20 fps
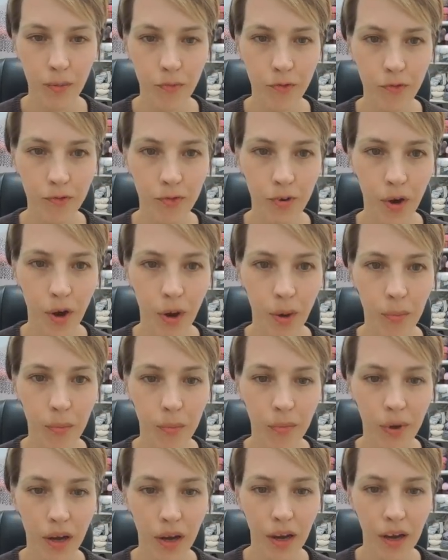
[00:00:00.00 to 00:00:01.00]
come
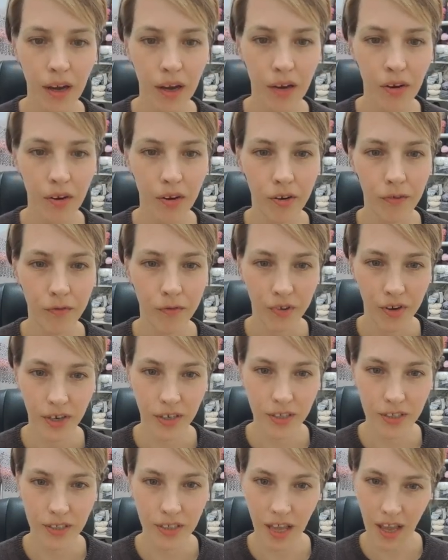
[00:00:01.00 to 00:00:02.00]
from our
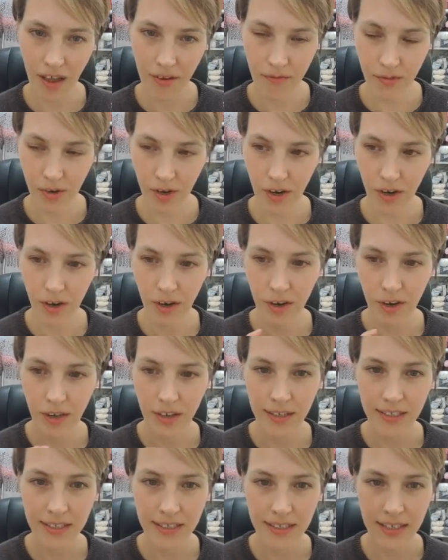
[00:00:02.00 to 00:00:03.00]
first ever
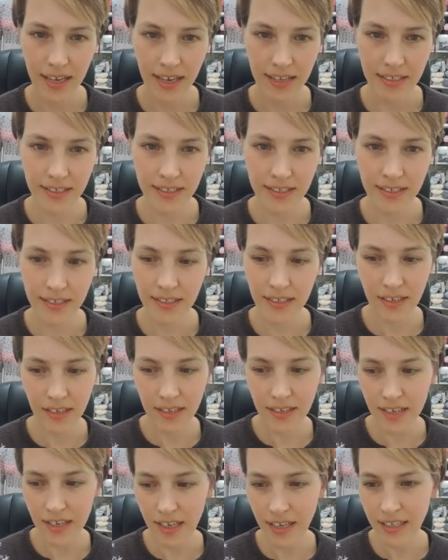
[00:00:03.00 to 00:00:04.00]
test
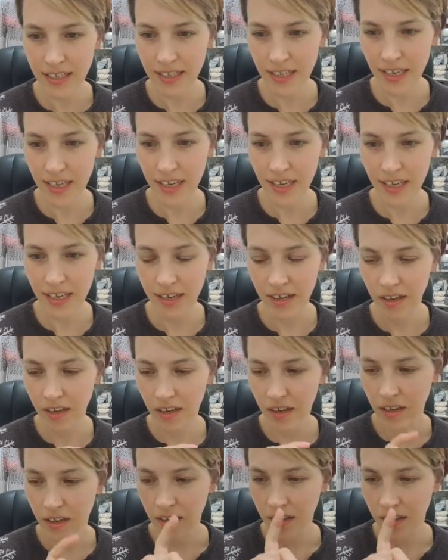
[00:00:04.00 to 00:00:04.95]
knitting